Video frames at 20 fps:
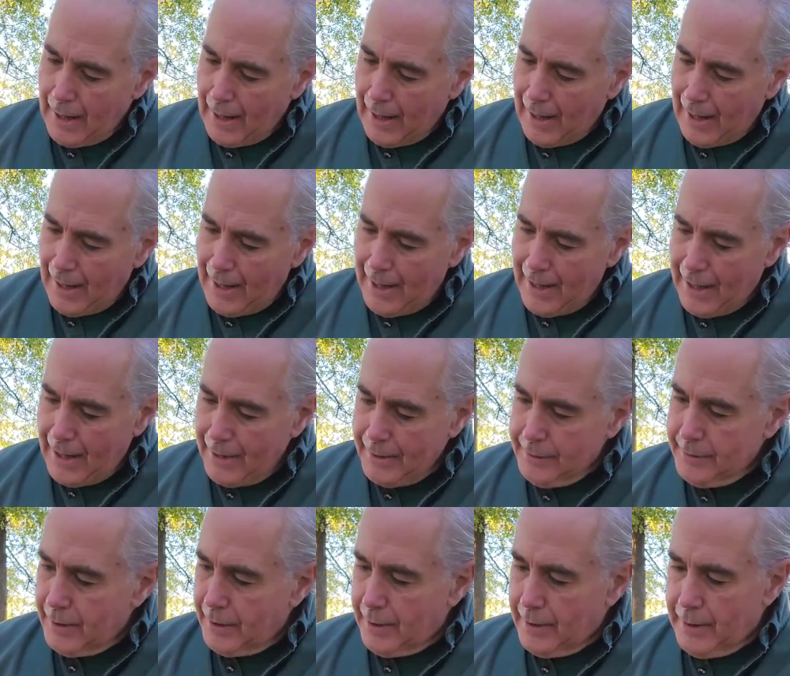
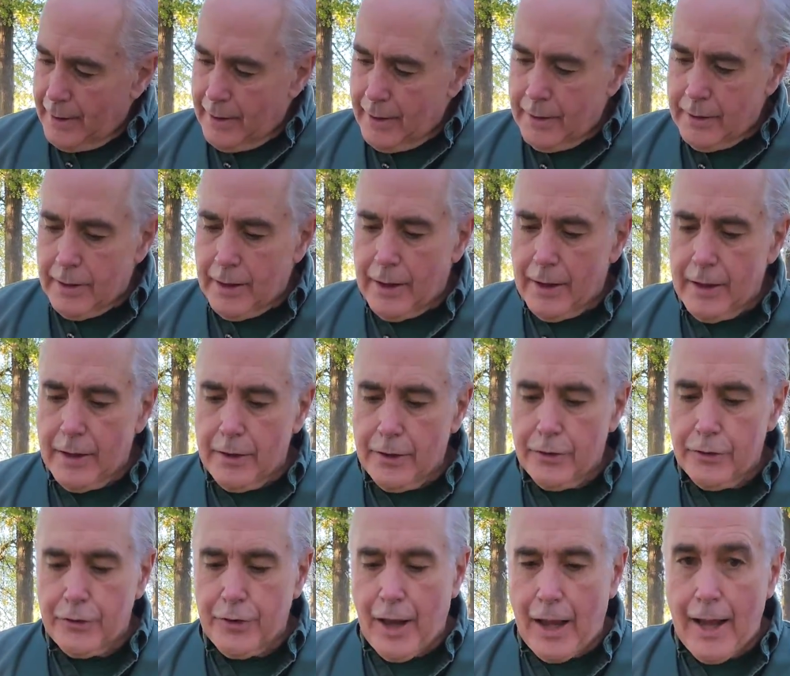and it
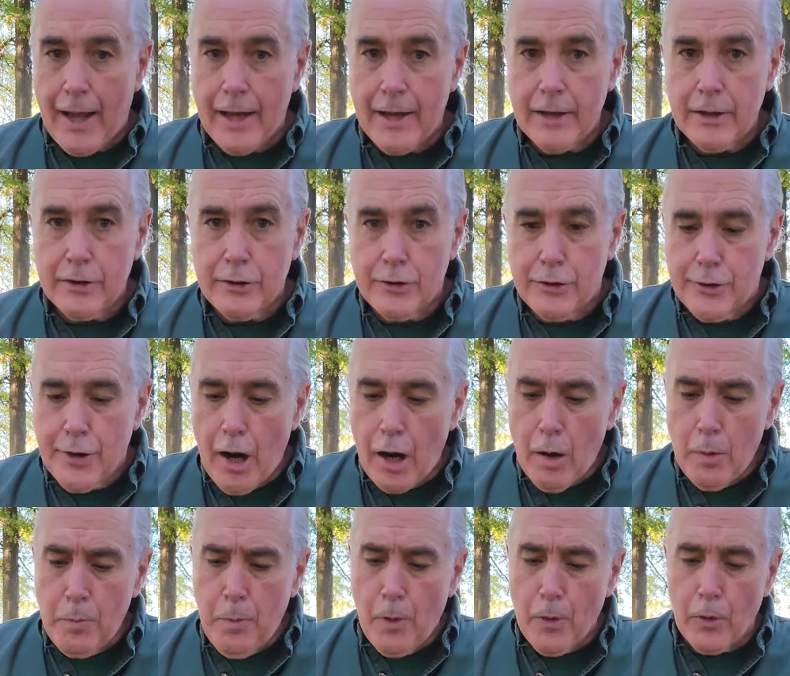is a
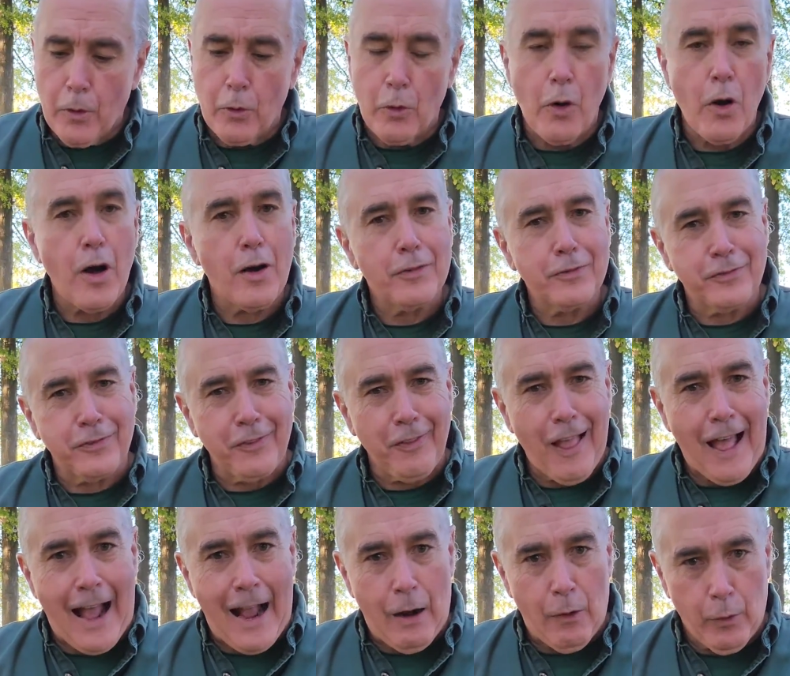double
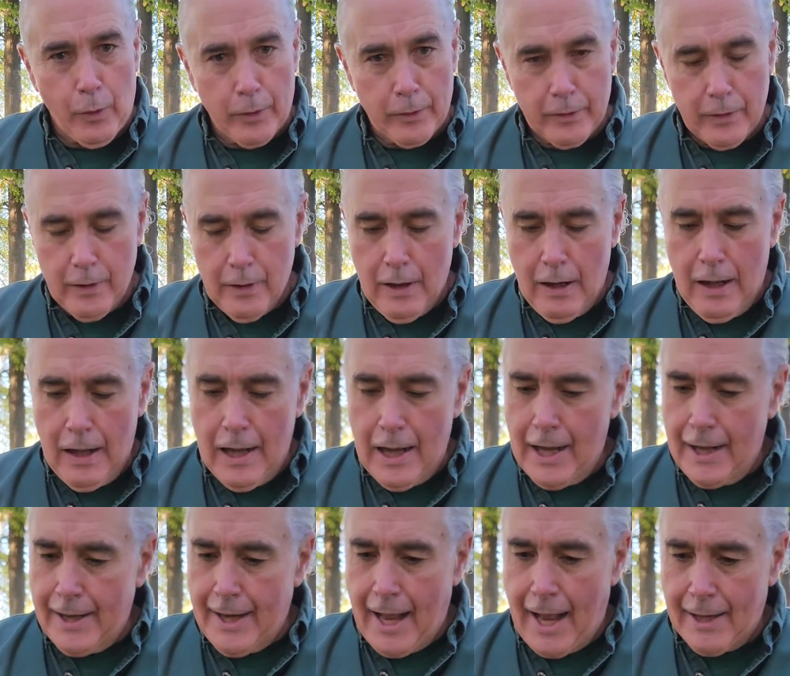flowered
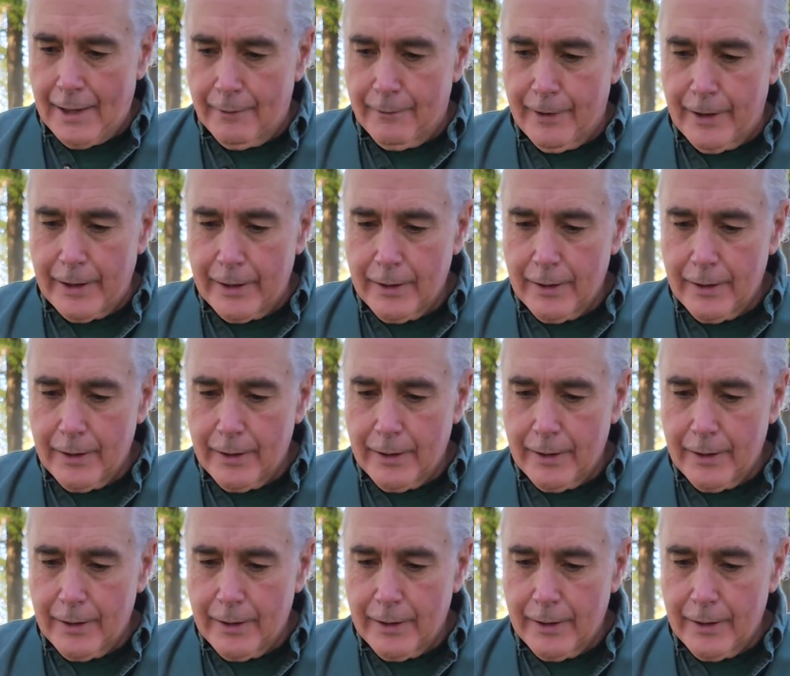anemone.